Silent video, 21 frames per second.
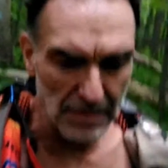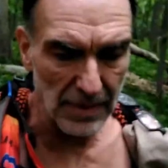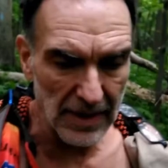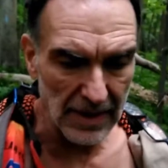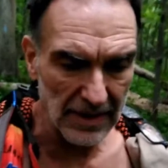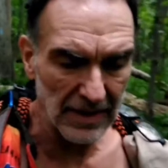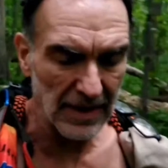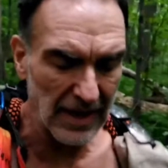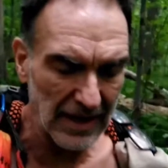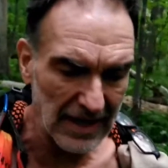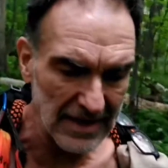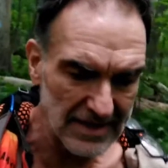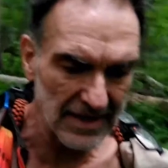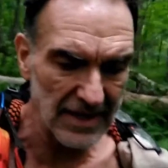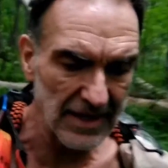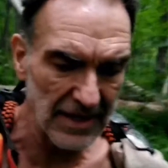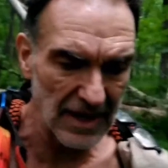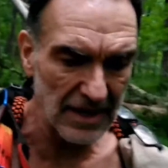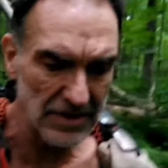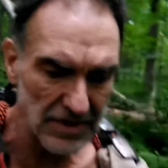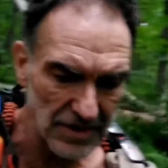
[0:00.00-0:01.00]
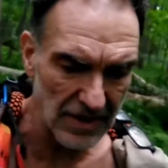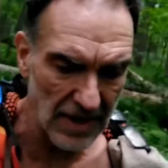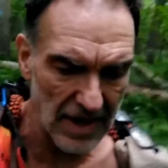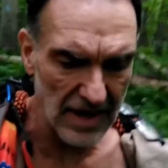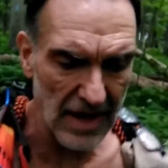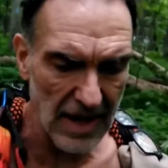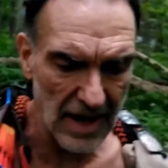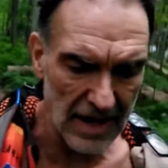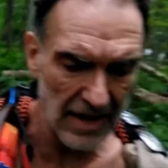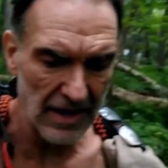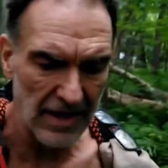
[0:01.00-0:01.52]
But like I said
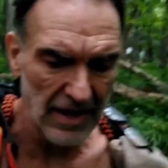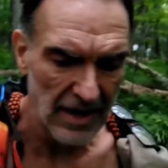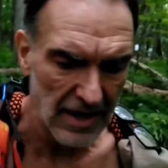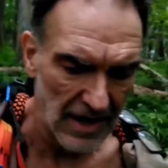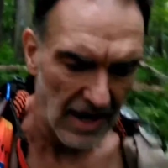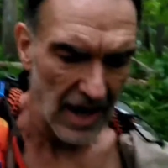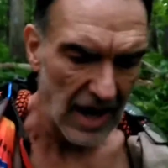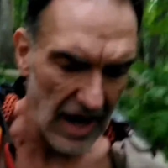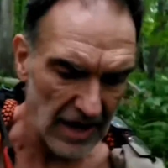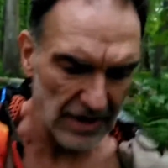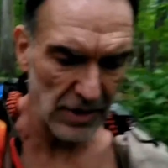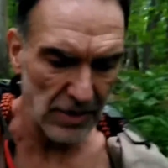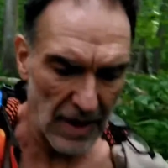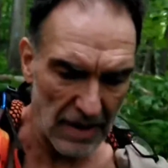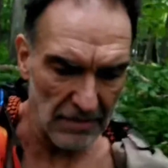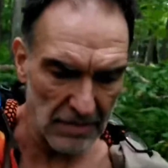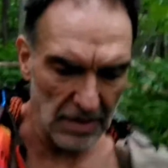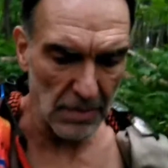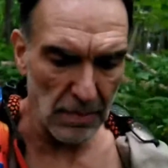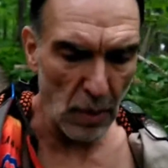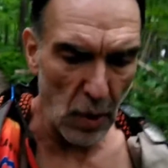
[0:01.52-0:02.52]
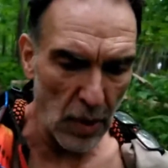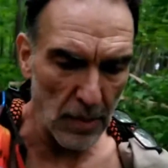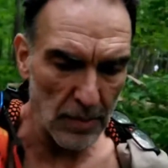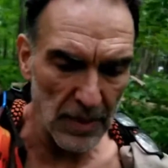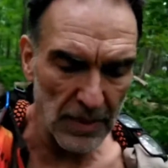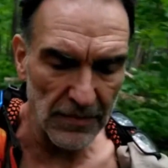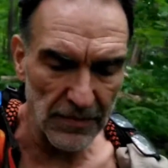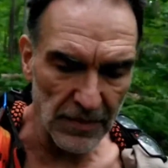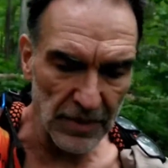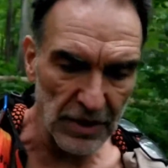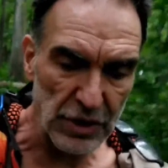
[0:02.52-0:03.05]
yesterday, I do have an
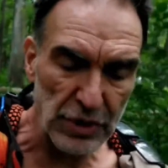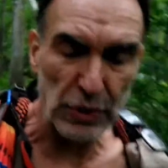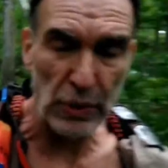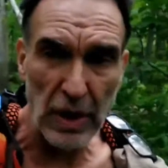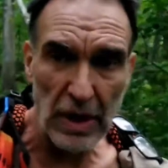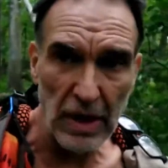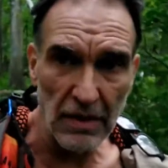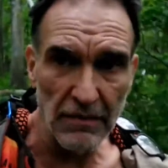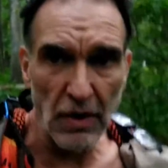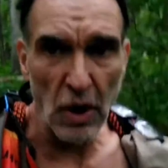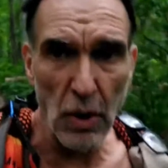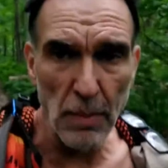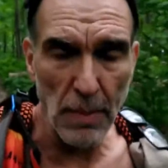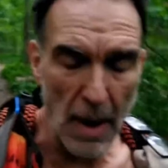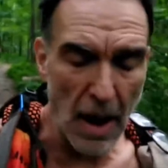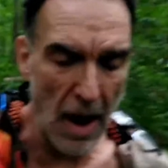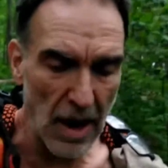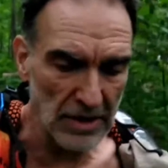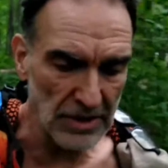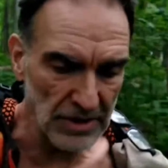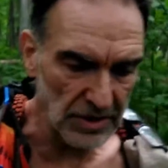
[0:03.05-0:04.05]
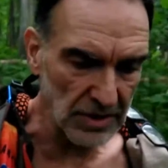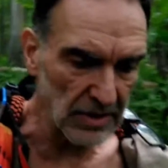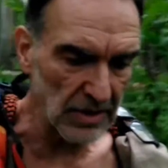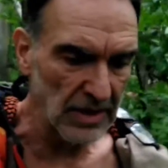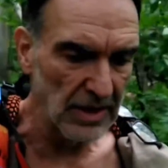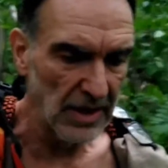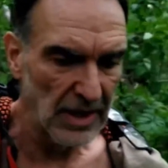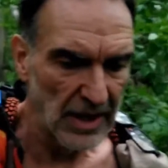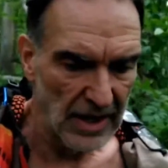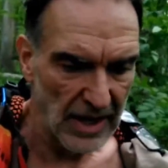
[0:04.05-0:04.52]
appointment for the Trail of Hope Hostel